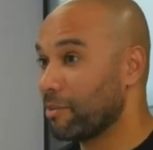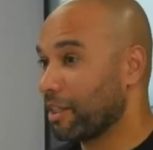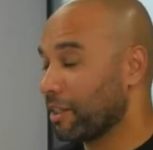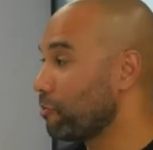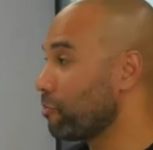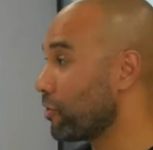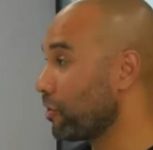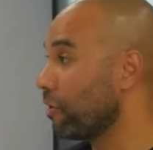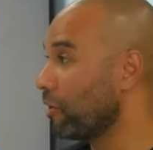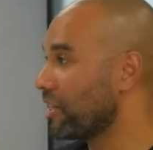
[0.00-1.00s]
that comes
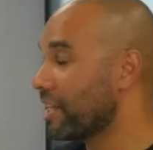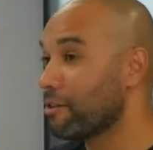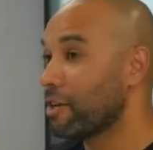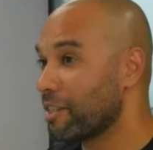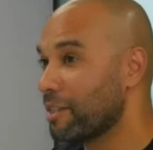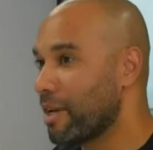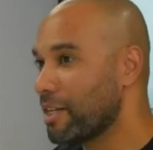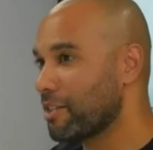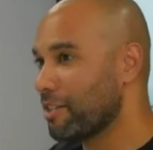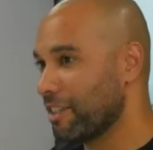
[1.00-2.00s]
through, although he never actually mentioned